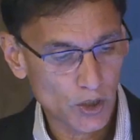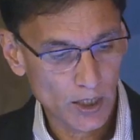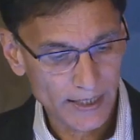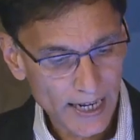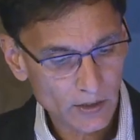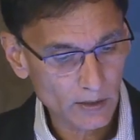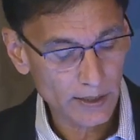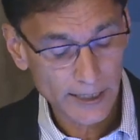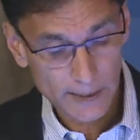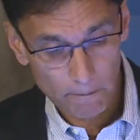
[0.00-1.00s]
uh,
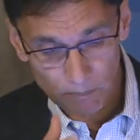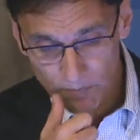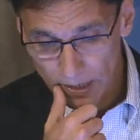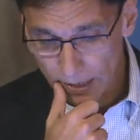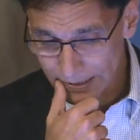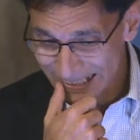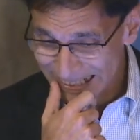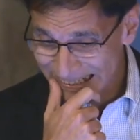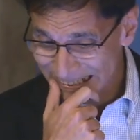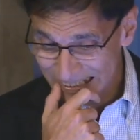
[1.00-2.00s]
gasoline, uh,
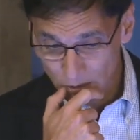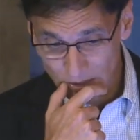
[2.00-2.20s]
diesel through